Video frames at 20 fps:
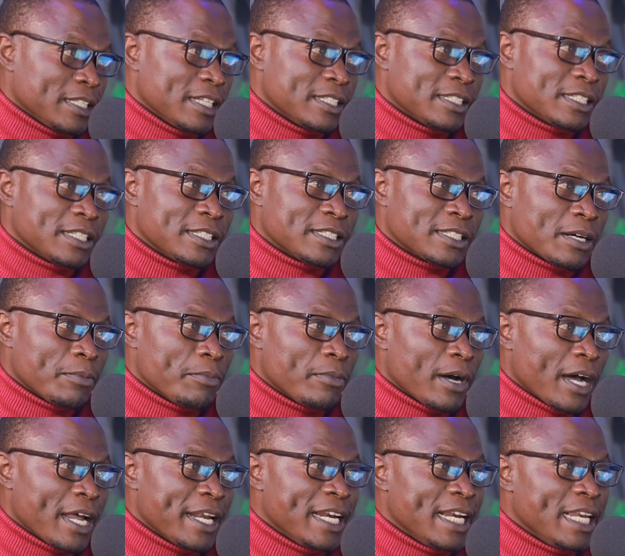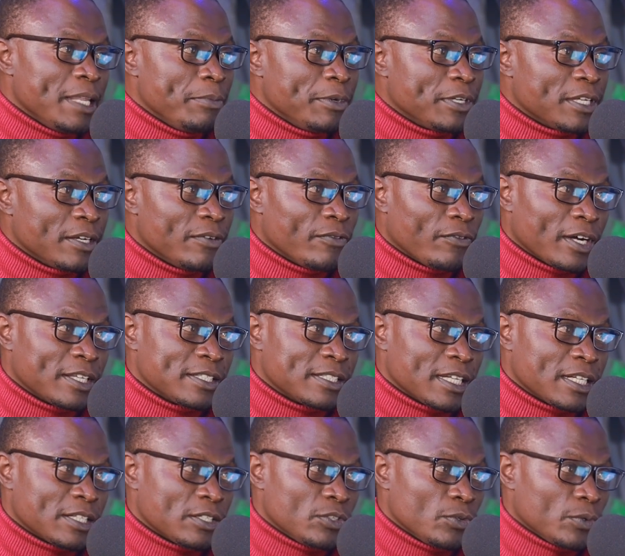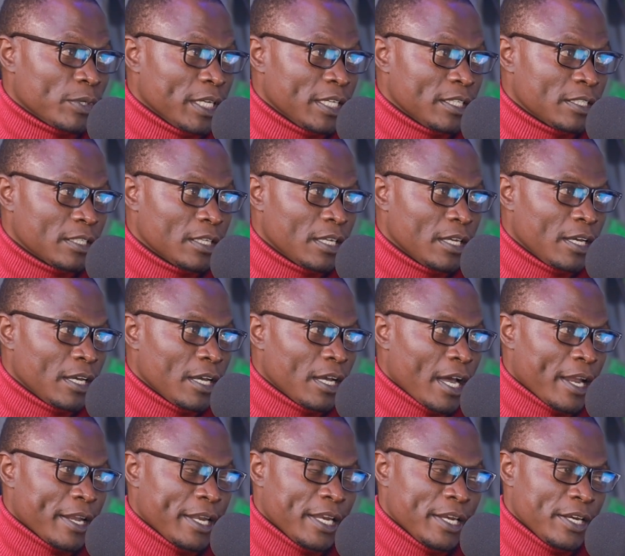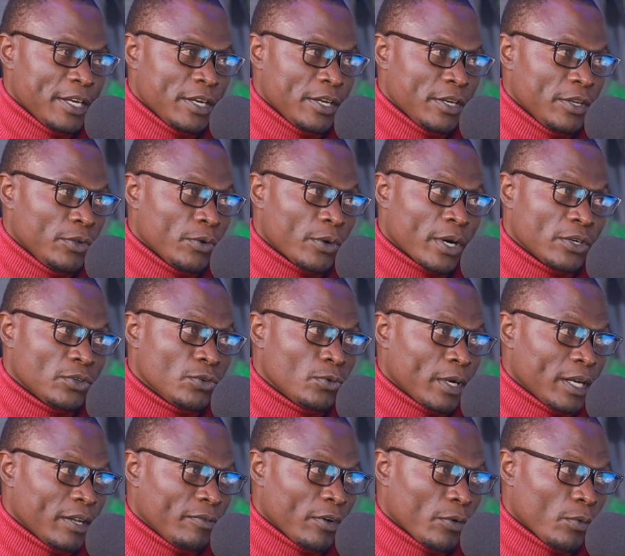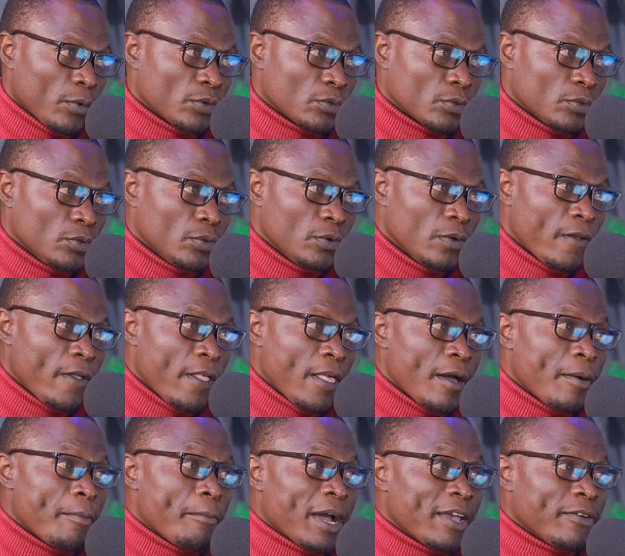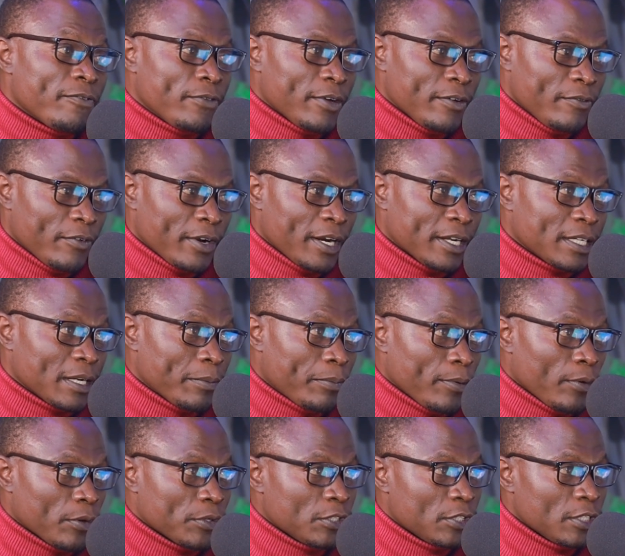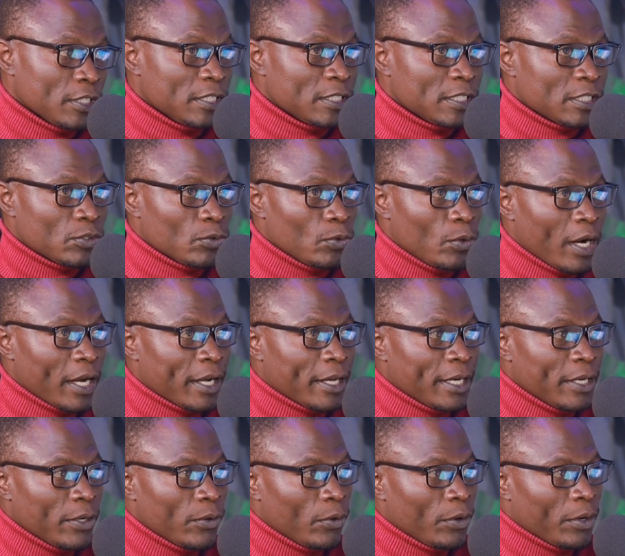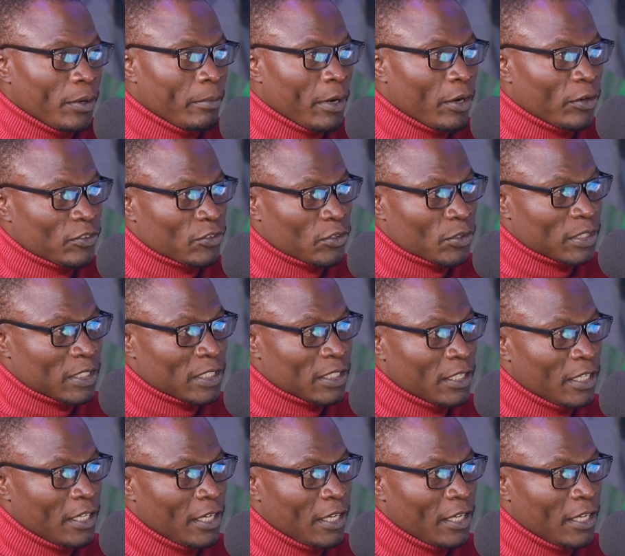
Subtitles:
There's some unlimited funds that you get, and then you can do whatever you want to do. My favorite approach is to agree on milestones.